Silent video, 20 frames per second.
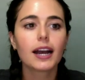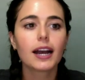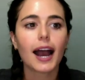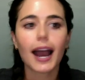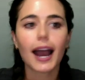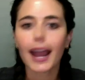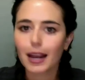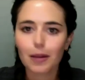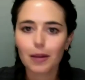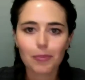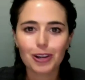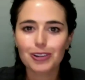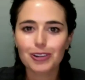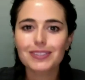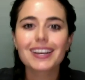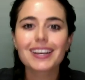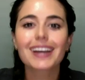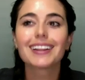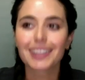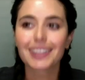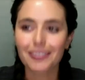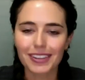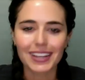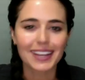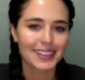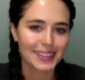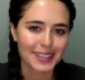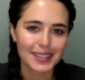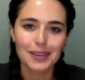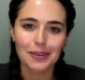I had a parasite living
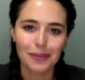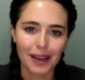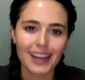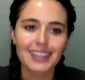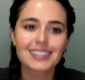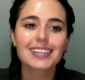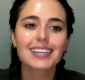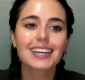in the US.